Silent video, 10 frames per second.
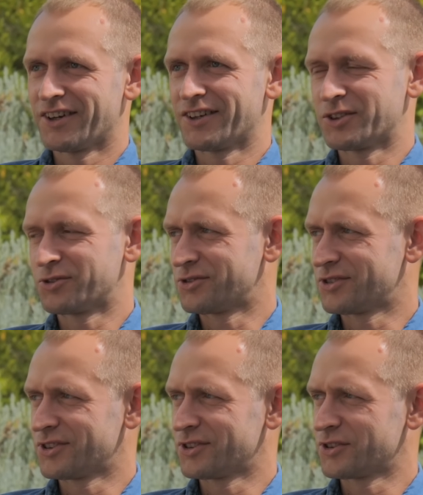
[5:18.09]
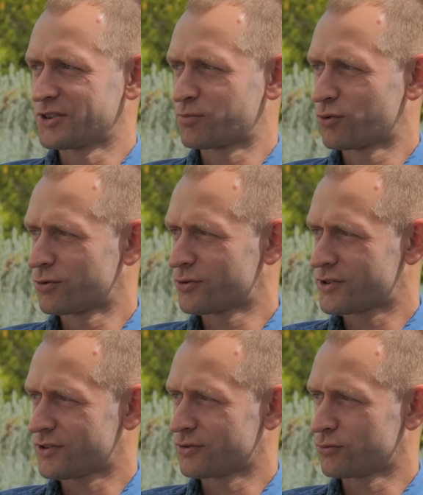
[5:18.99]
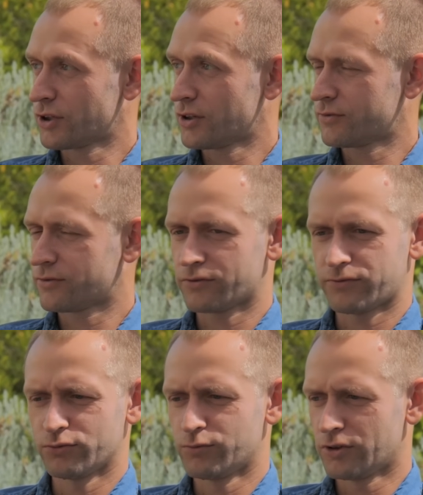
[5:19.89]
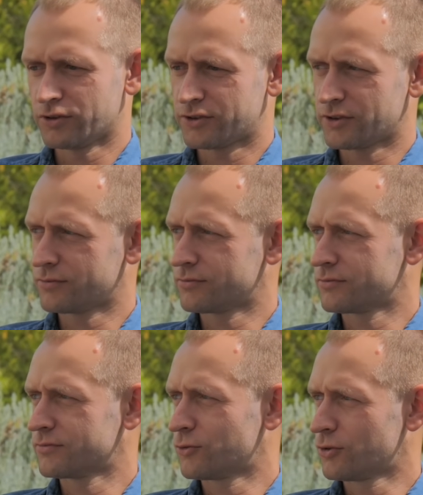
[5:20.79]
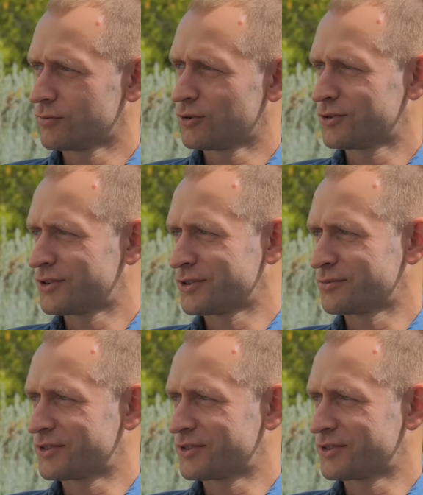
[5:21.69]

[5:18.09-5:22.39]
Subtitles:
and sports. We have a football team, volleyball team,